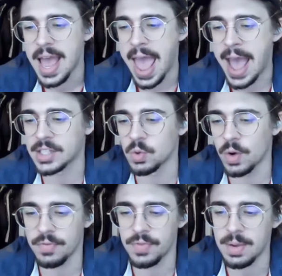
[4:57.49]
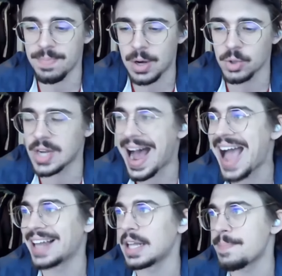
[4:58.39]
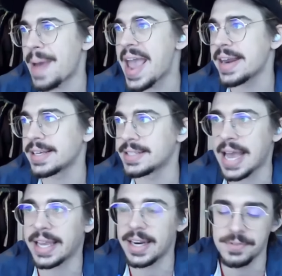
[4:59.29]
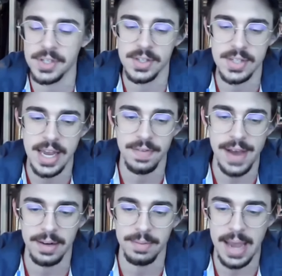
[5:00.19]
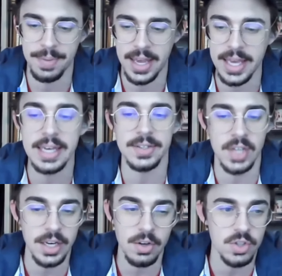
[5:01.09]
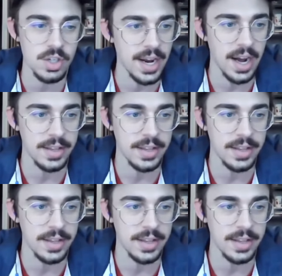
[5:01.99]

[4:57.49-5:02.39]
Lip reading: as one of the most highly paid executives in the state of Alabama. He continues to be